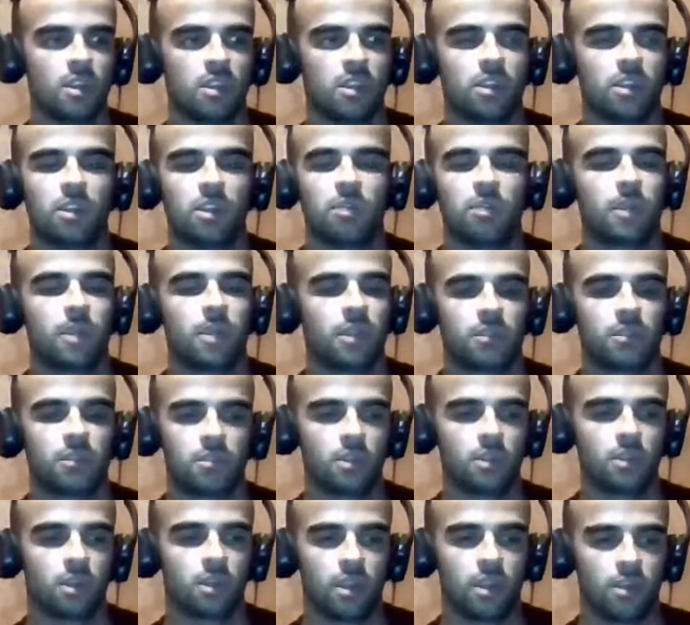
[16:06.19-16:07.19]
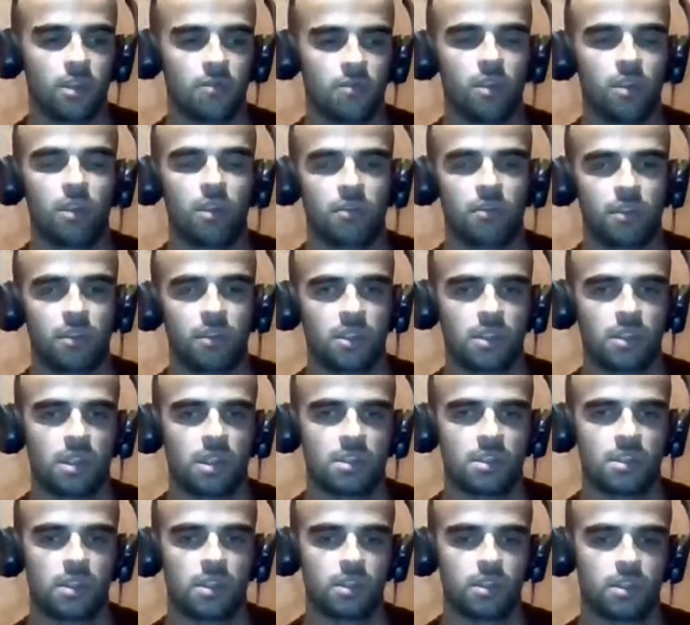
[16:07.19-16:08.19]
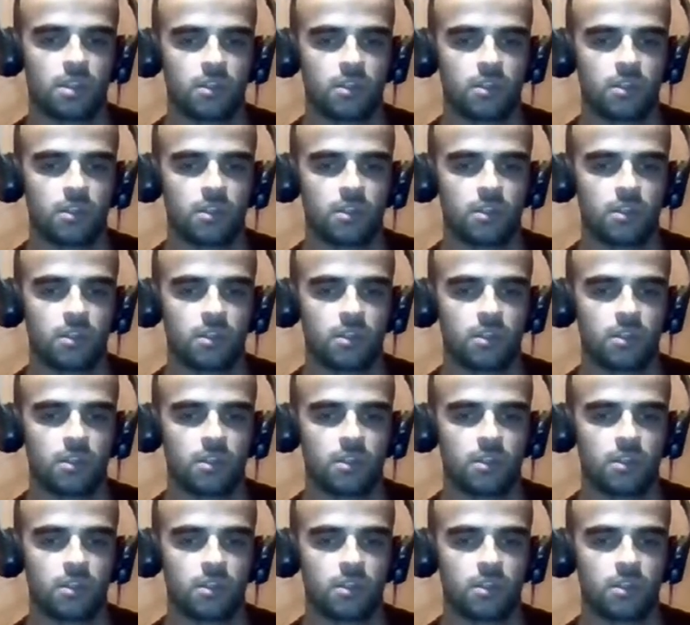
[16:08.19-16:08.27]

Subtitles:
he might evolve his